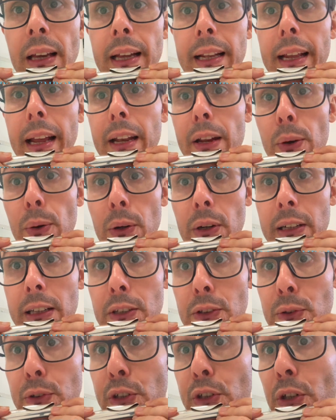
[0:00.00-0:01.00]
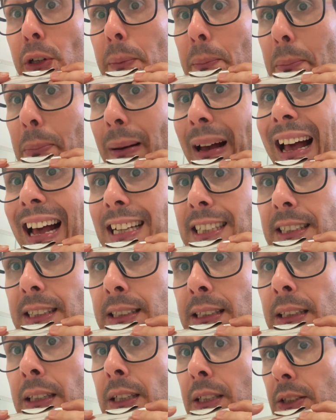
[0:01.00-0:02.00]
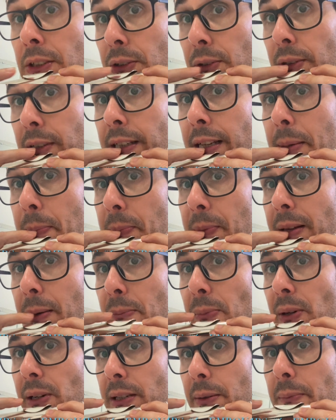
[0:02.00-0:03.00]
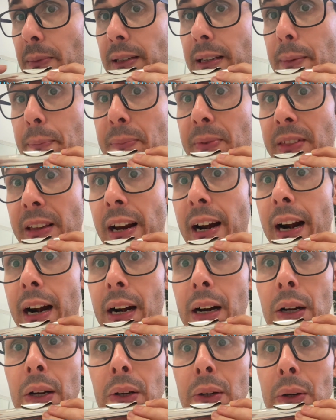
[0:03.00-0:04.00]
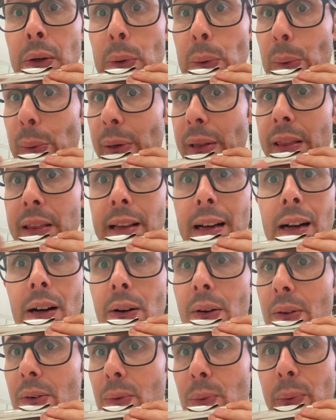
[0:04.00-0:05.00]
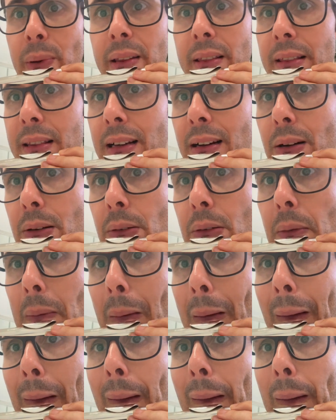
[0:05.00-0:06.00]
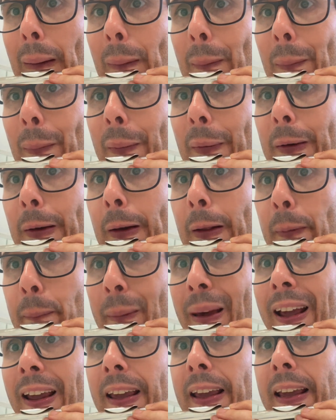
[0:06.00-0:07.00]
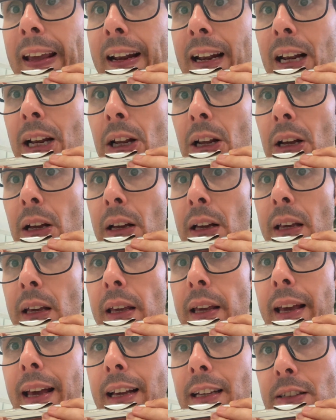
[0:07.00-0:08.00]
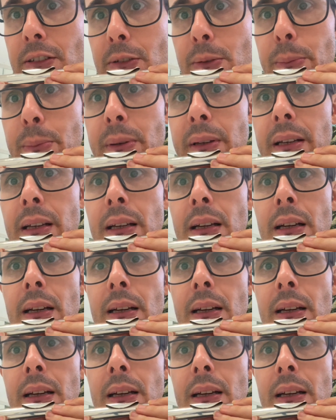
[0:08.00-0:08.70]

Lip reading: And then you're gonna do your best to keep the bottom lip there without pushing it back in. It has to be